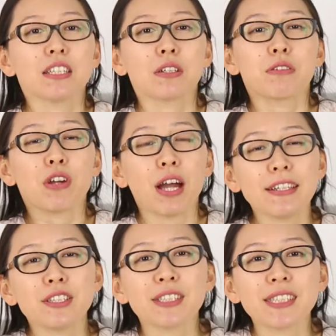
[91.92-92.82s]
So if you're
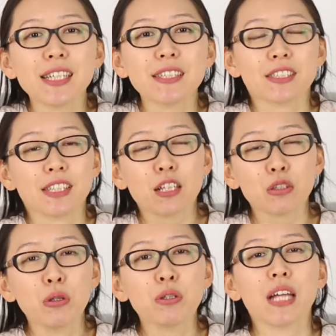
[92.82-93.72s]
interested, stay
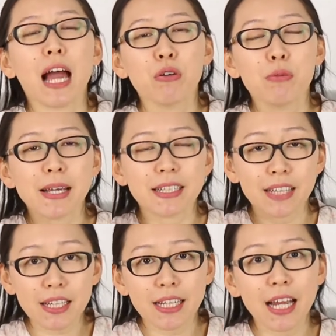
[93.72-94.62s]
tuned. I will make a
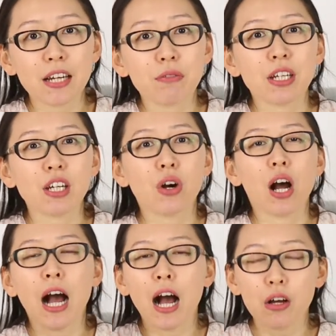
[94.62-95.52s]
dedicated video
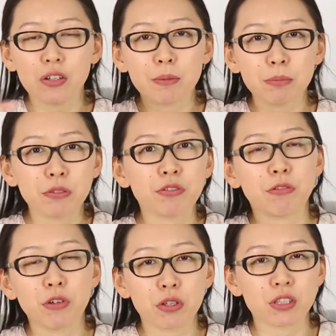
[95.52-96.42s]
on how to improve the
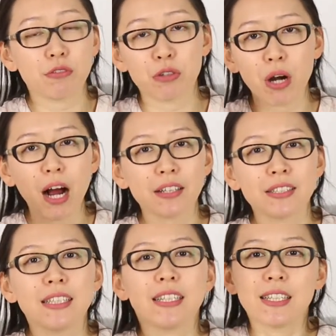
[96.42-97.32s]
photos of your art.